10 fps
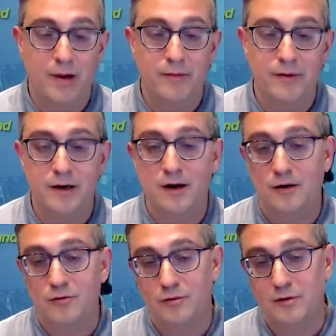
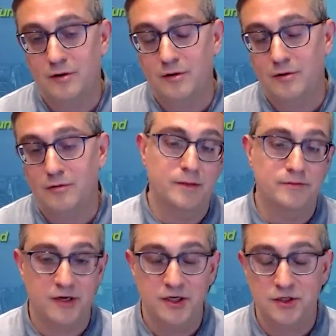webinar or a
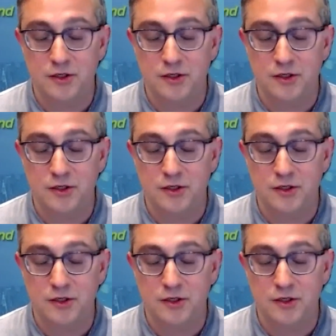trade